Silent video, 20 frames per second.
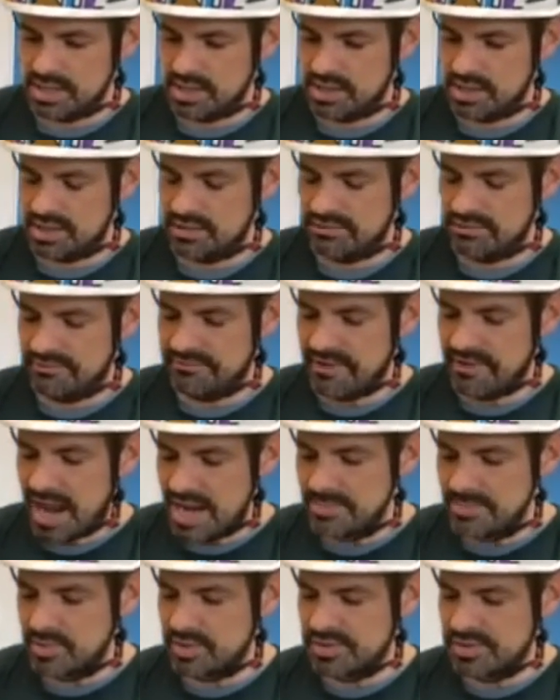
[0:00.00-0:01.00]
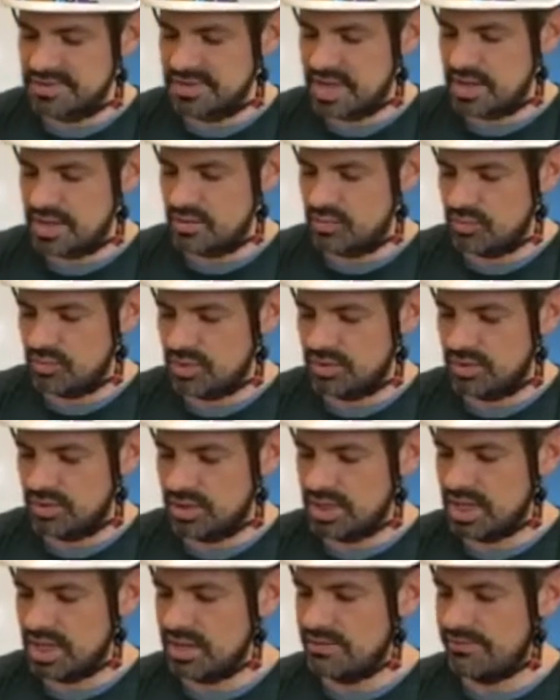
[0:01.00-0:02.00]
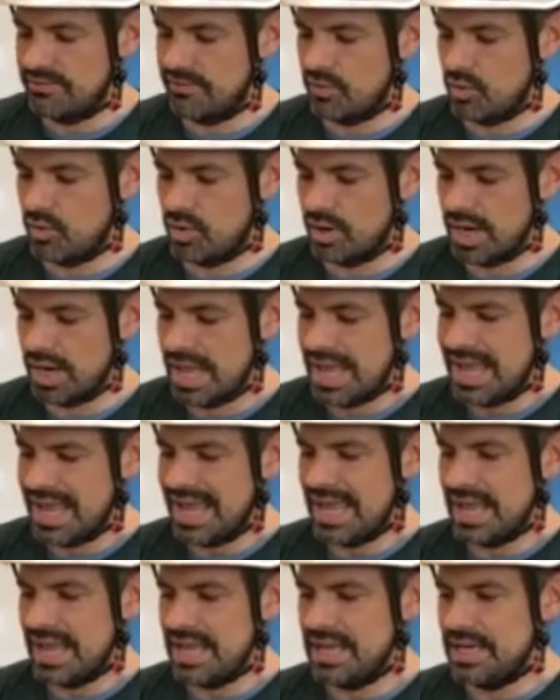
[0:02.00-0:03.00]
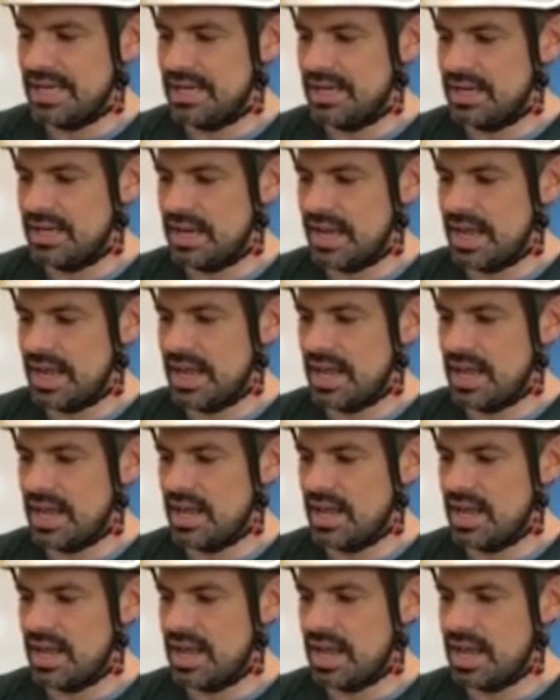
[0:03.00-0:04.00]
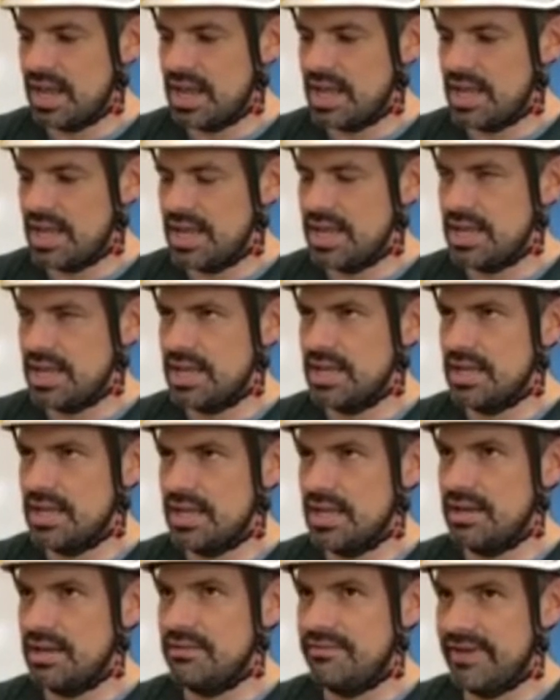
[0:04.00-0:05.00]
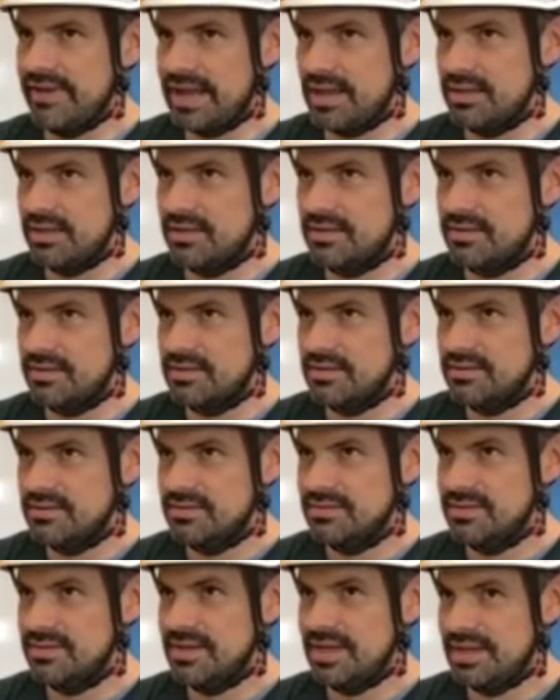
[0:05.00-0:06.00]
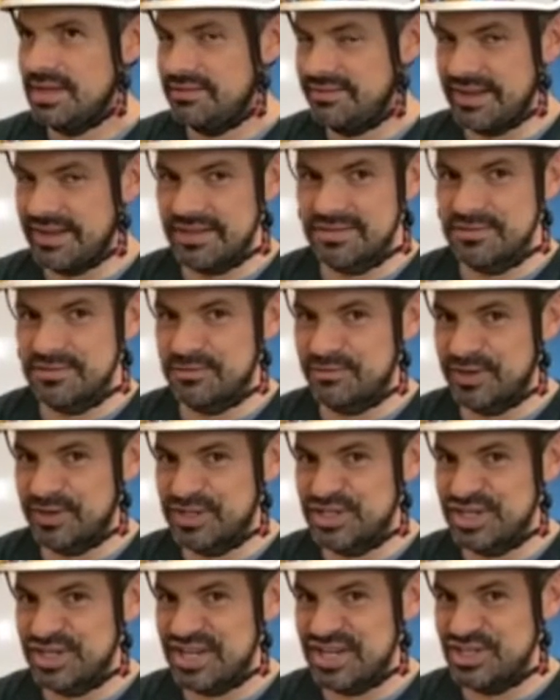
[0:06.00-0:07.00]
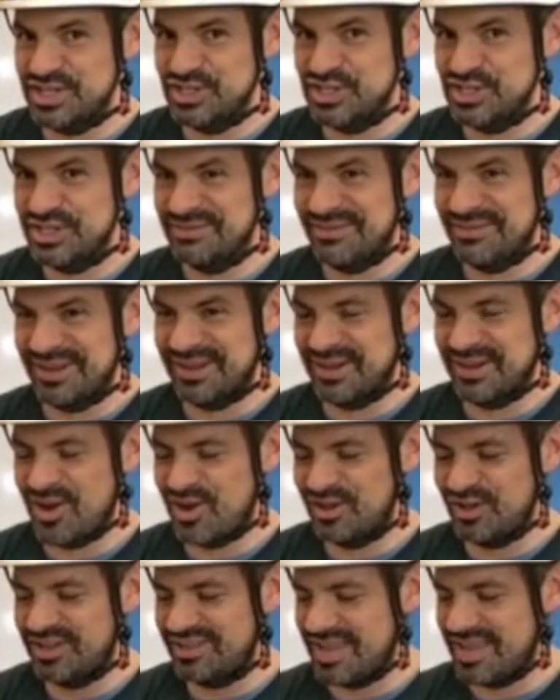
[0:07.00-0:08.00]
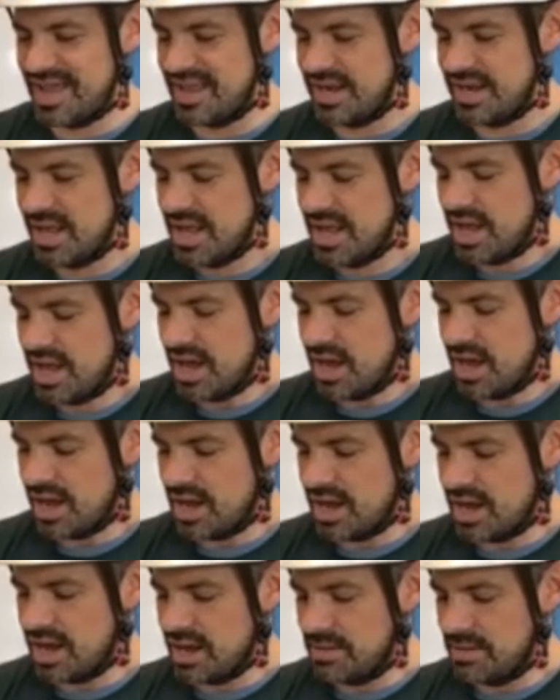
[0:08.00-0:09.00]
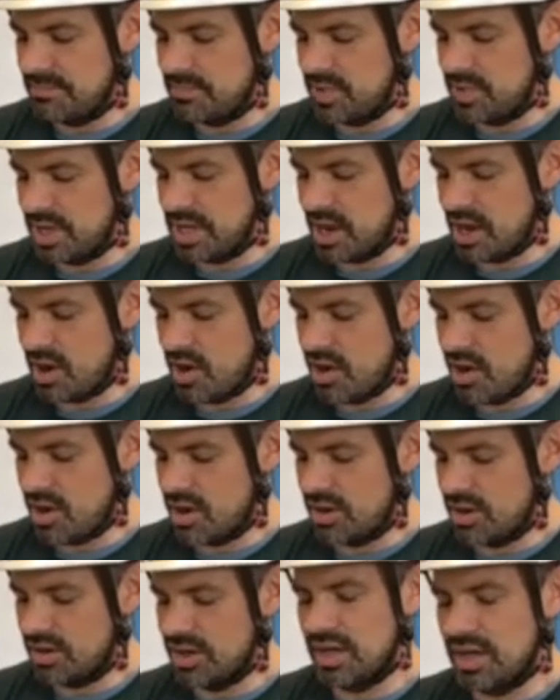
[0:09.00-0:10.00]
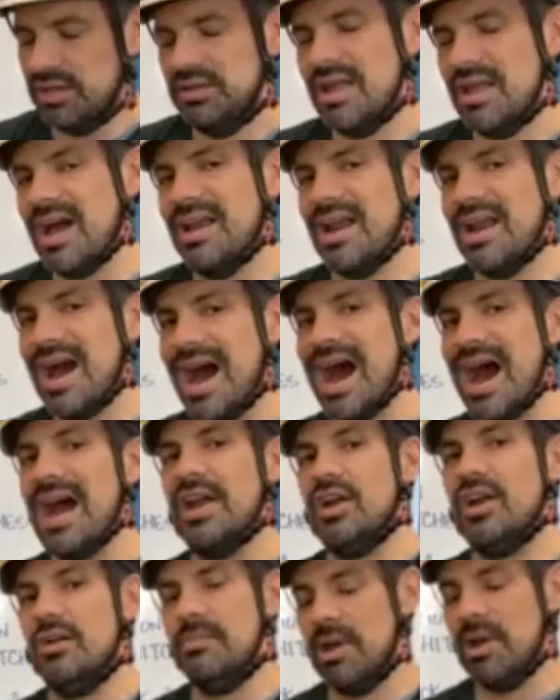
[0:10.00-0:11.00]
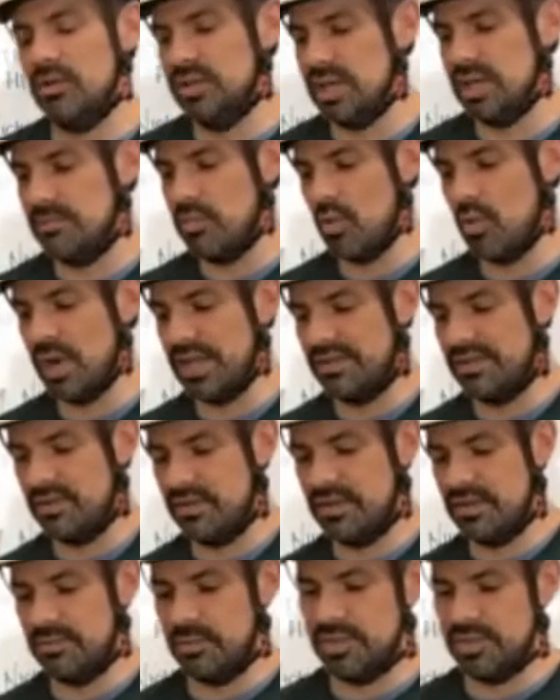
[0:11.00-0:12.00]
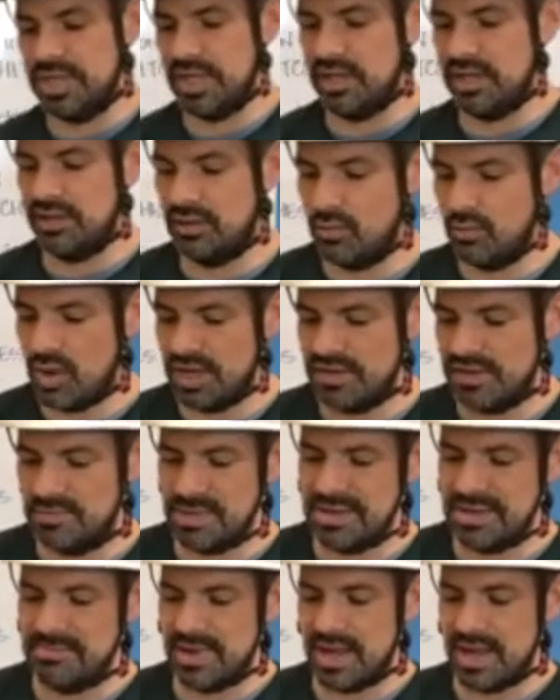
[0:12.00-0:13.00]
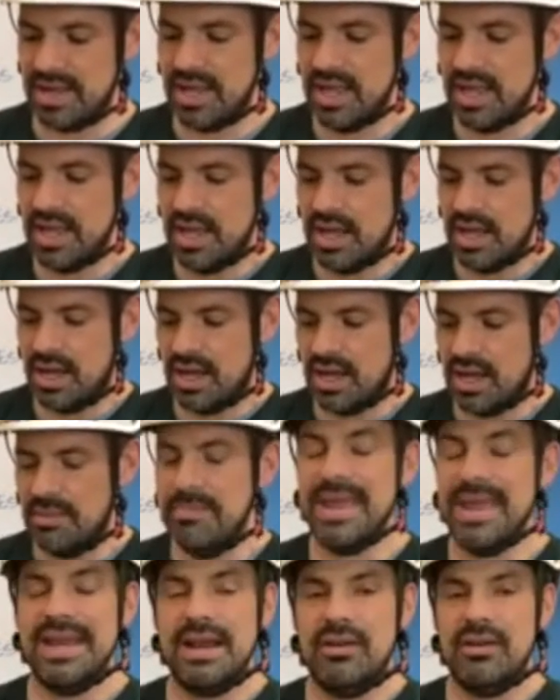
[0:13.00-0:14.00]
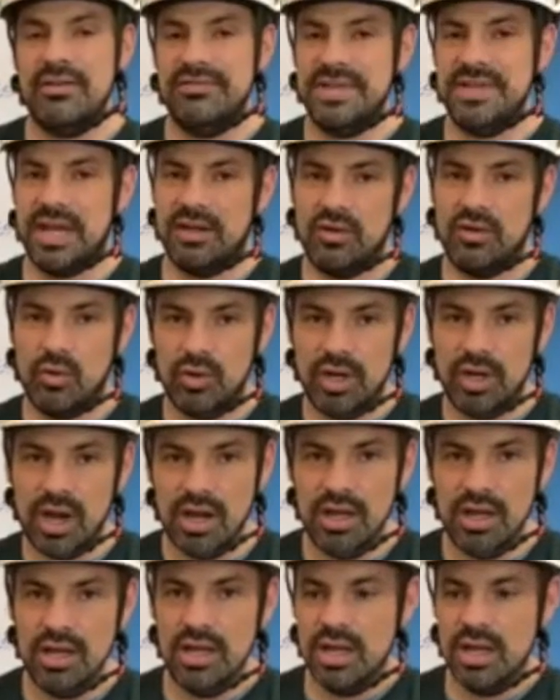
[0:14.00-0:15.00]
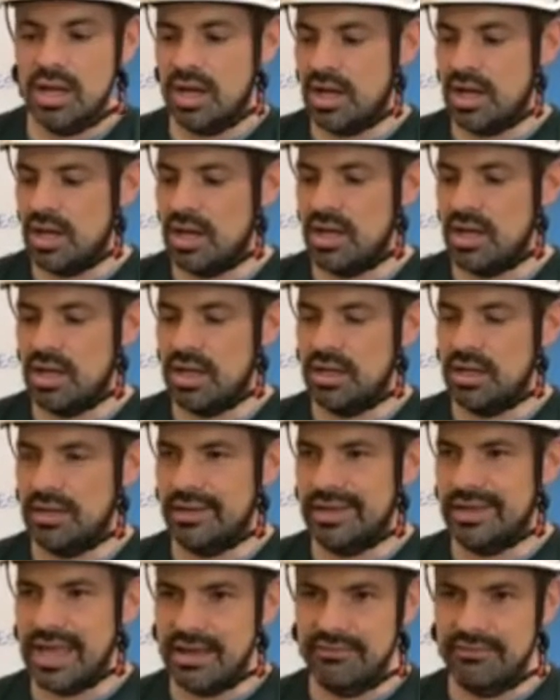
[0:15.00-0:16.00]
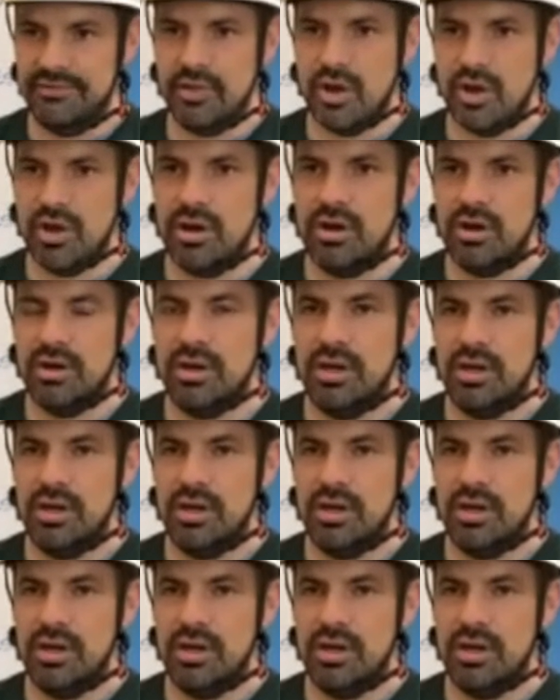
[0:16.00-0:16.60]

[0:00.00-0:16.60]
the fibers that we're looking for in a advanced, advanced friction hitch, if I could call it that, um, are a lot higher melting points. So this particular one is made by, uh, made out of Technora. Uh, Kevlar,